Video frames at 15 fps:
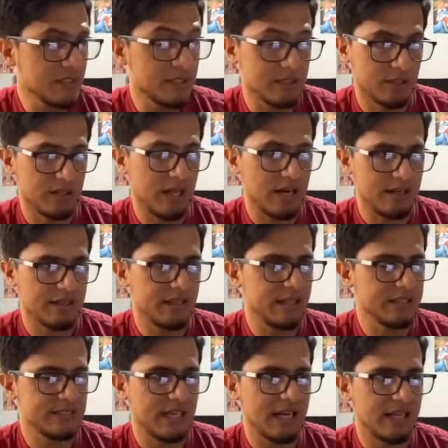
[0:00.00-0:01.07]
still a lot of
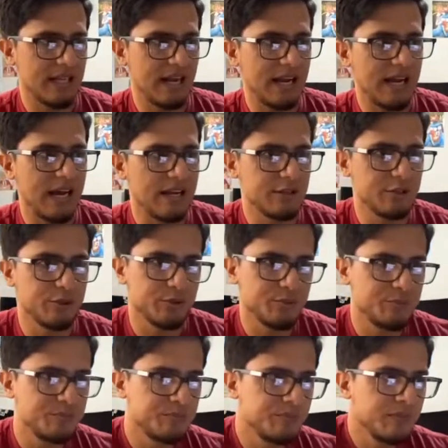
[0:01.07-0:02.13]
things that I got to do.